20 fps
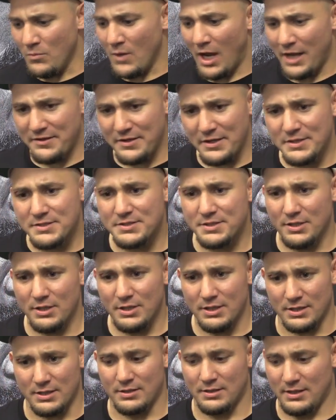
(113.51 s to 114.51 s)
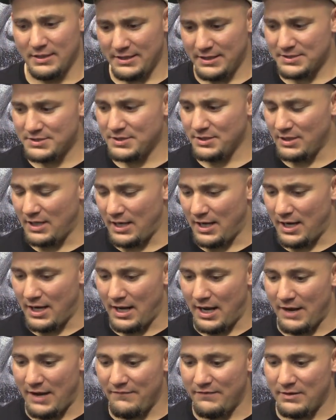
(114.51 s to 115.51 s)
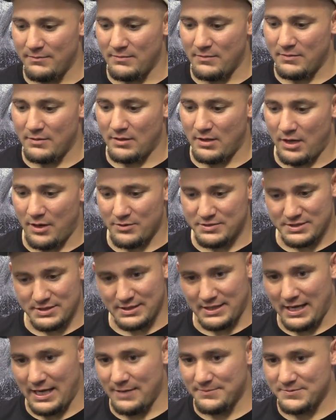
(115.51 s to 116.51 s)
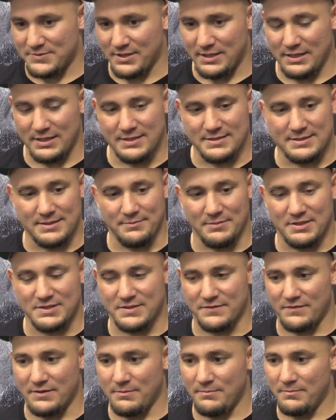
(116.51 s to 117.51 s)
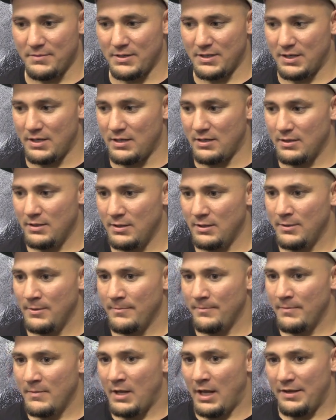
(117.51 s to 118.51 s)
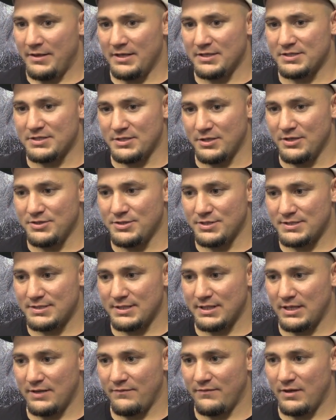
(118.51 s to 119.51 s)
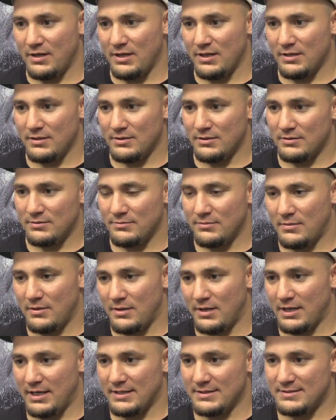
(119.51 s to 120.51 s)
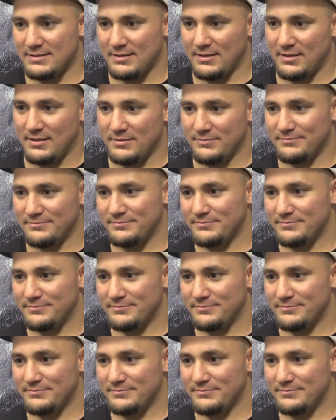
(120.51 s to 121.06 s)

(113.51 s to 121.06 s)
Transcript: I think it's good. I was in camp, so I didn't get to see much of it. But right. I think it's good just to give, all the